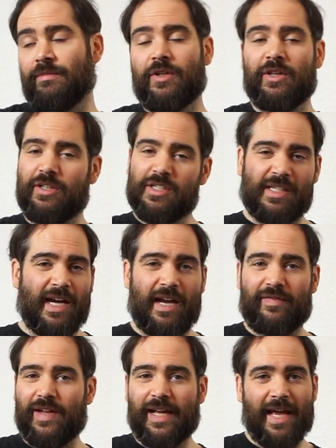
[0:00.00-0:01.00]
You can just kind
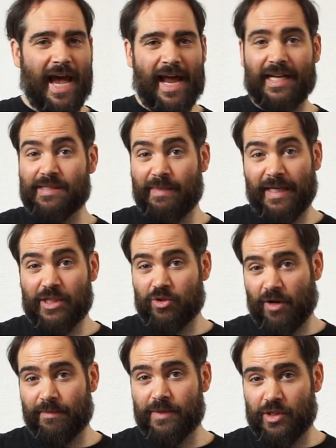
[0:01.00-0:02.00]
of like add as many
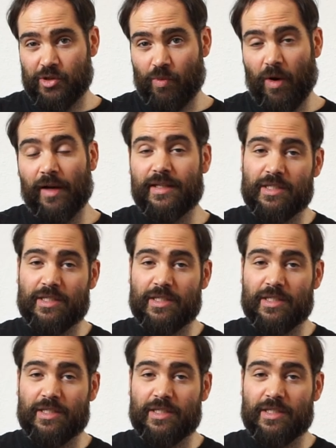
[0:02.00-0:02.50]
strums as you want,